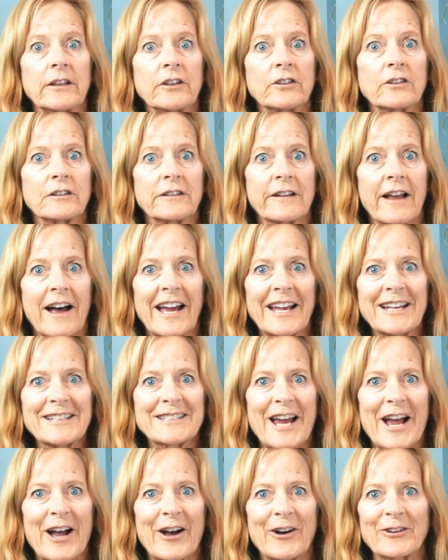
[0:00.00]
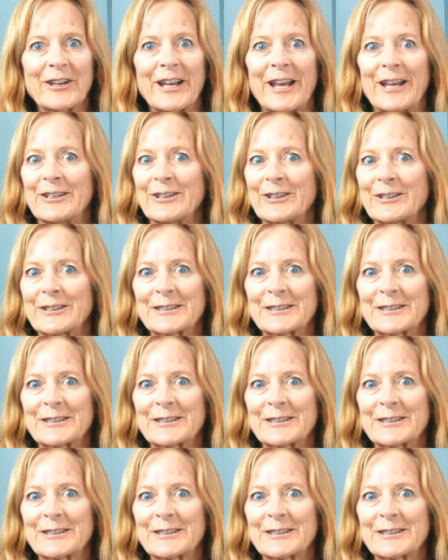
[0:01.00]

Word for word: you'll lie down and you'll